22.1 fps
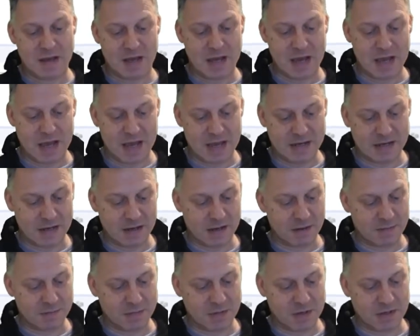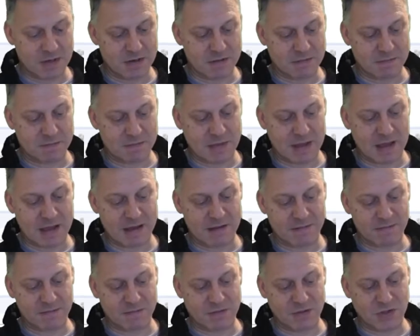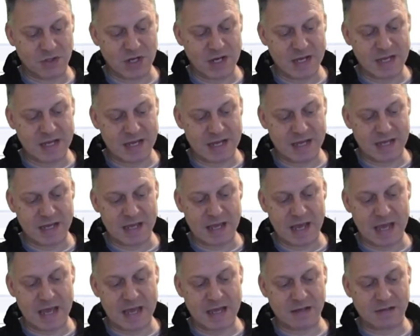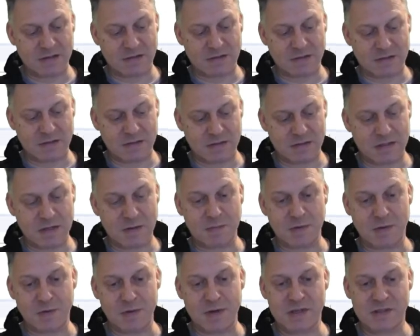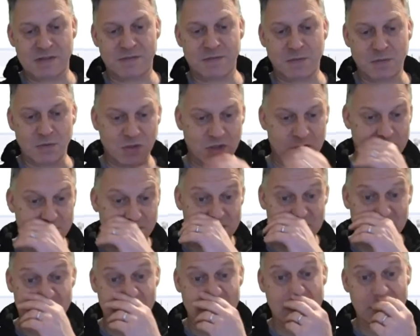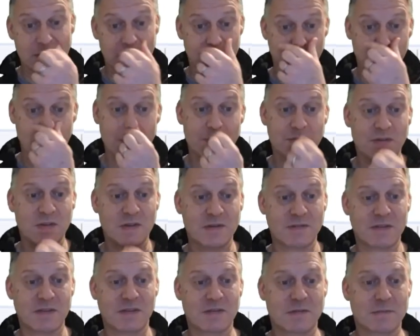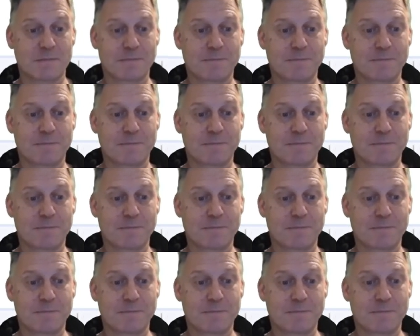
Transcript: and I'm going to have JAXWS for Java Extended Web Service